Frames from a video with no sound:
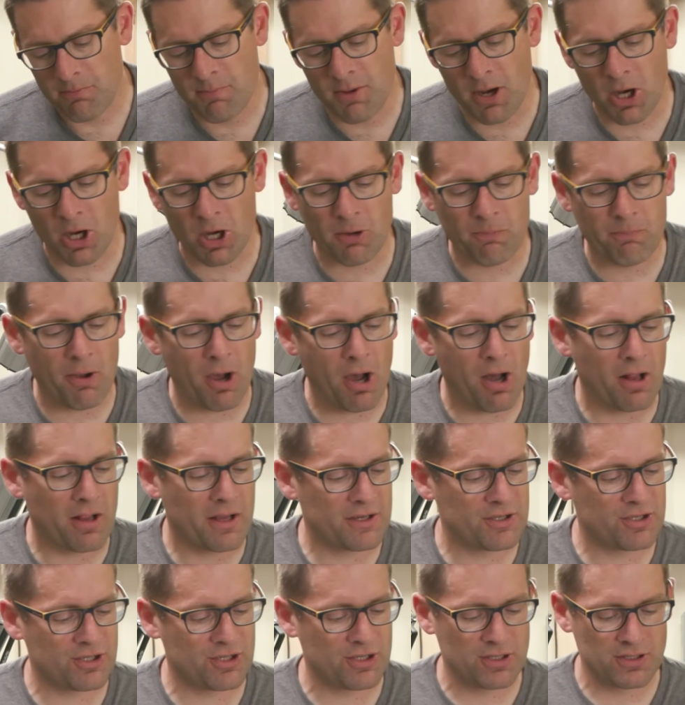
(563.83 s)
mirror
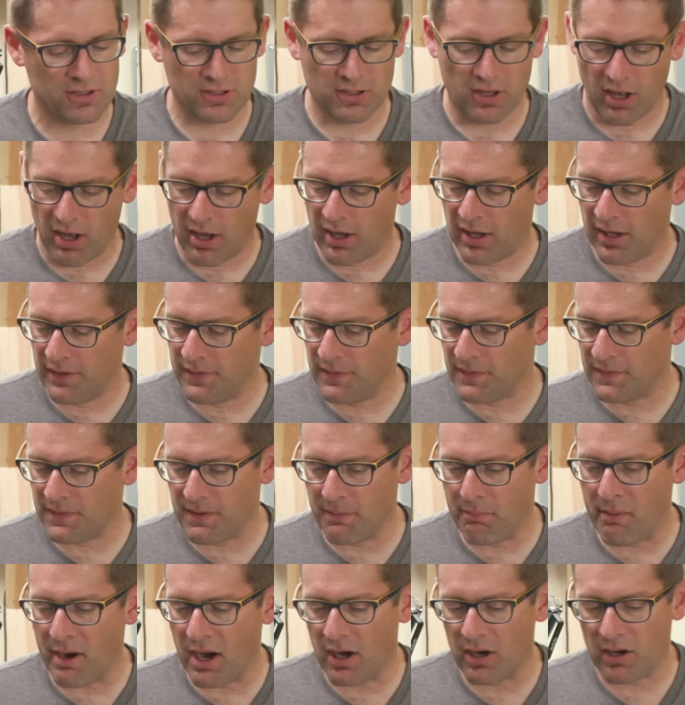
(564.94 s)
polish on
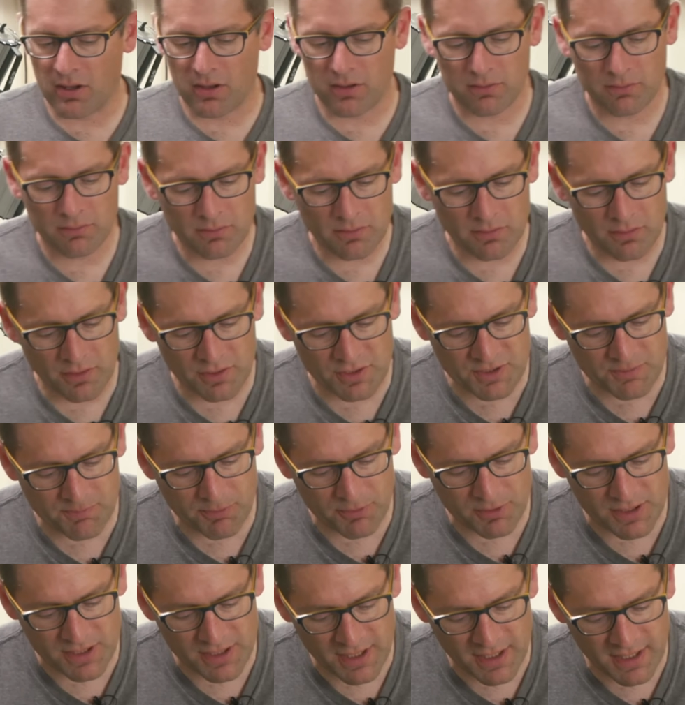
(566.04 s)
the barrel. Looks
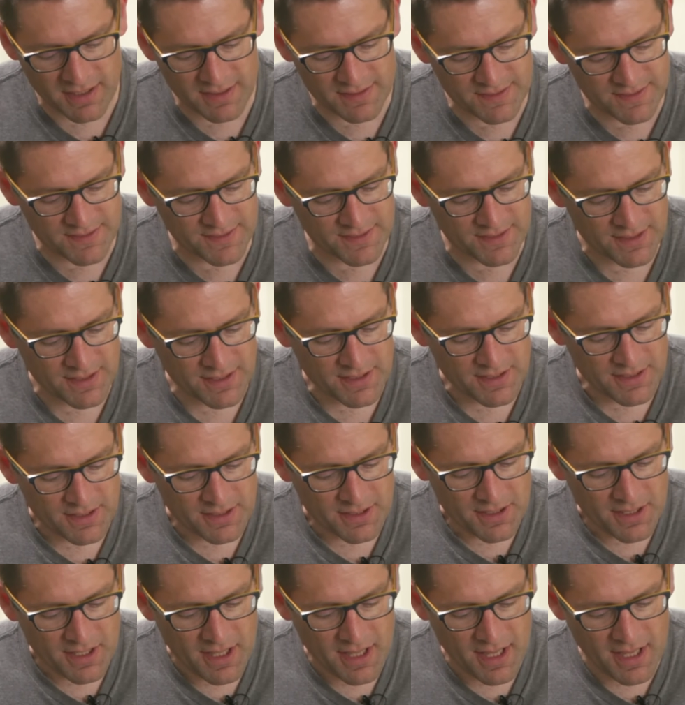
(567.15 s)
pretty nice.
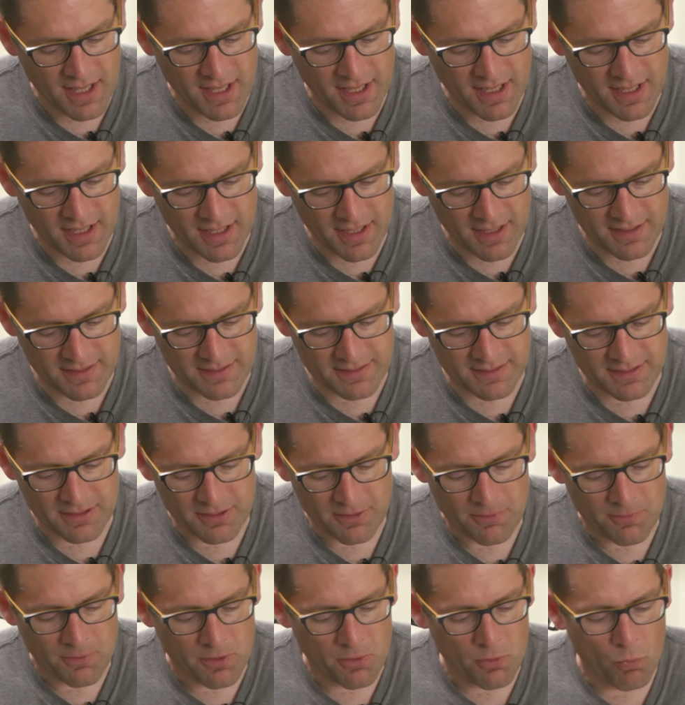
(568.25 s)
And
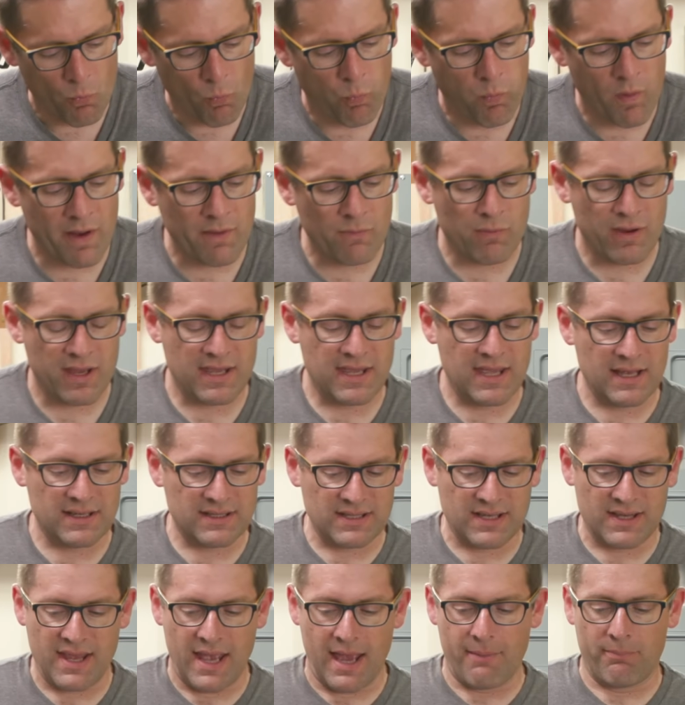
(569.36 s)
when we get
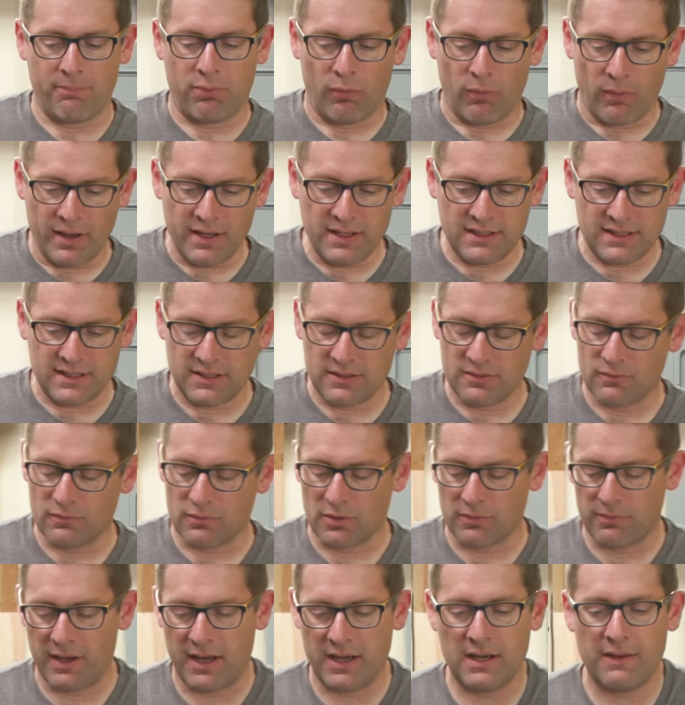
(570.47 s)
to that point,
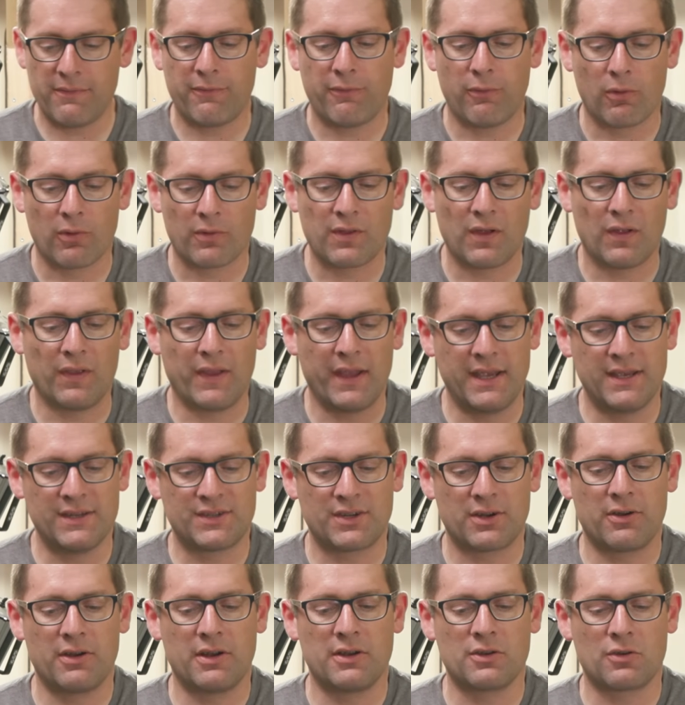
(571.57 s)
we're ready for the
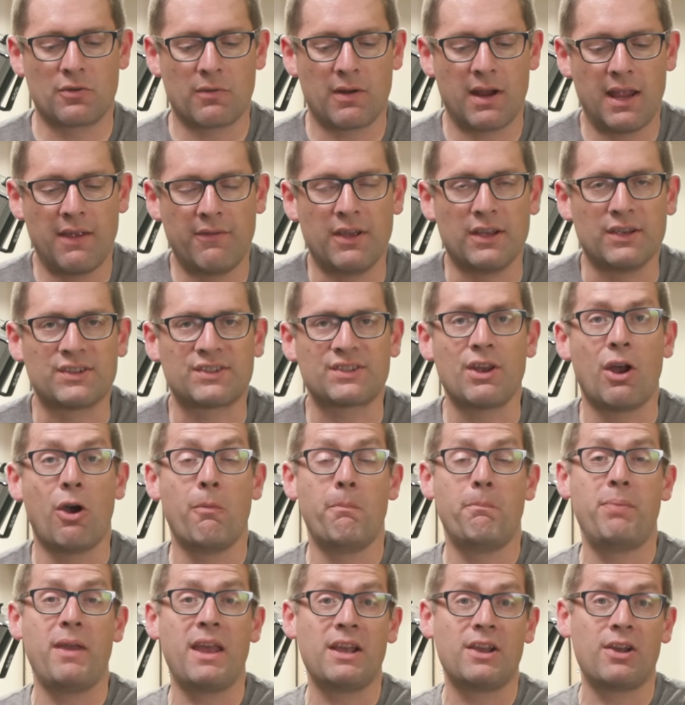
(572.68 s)
laser engraving. So
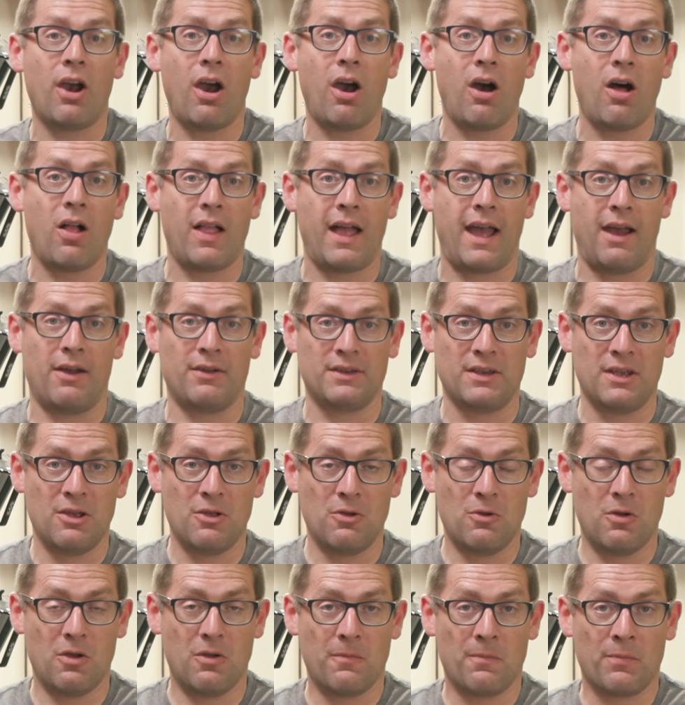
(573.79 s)
big call out.
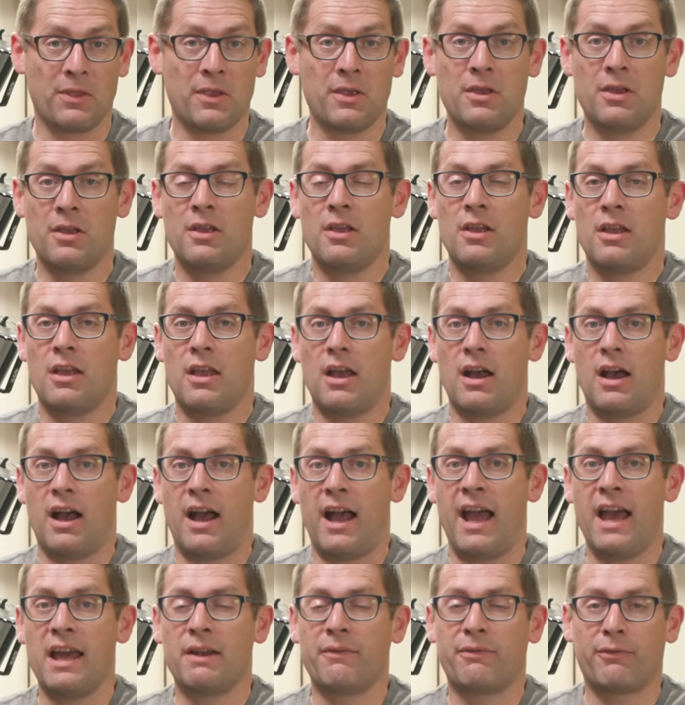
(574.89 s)

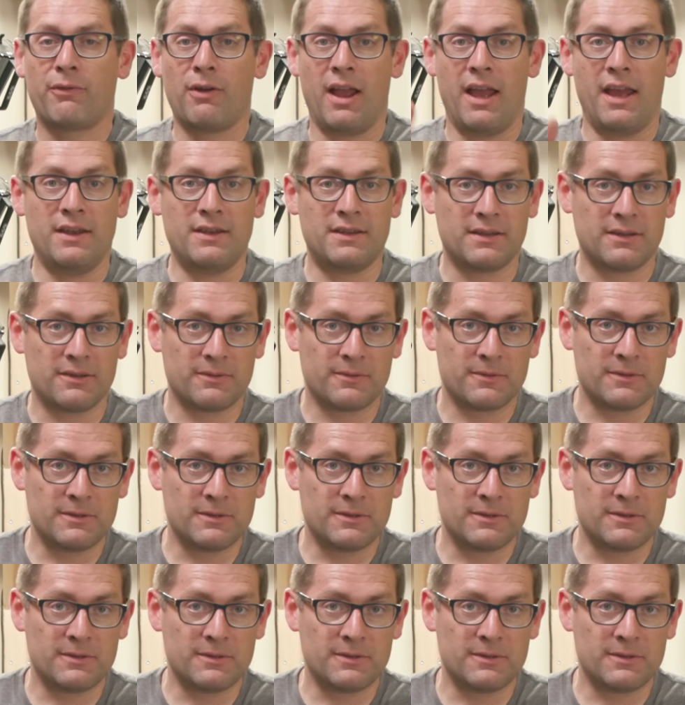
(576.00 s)
I had a friend